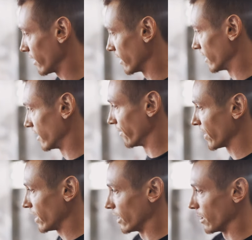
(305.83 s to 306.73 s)
Uh,
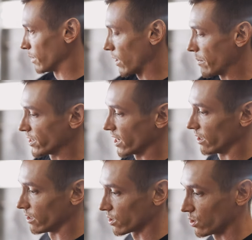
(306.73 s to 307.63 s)
now I'm gonna wipe it down
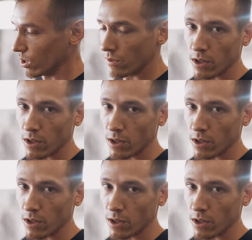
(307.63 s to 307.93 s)
and just go over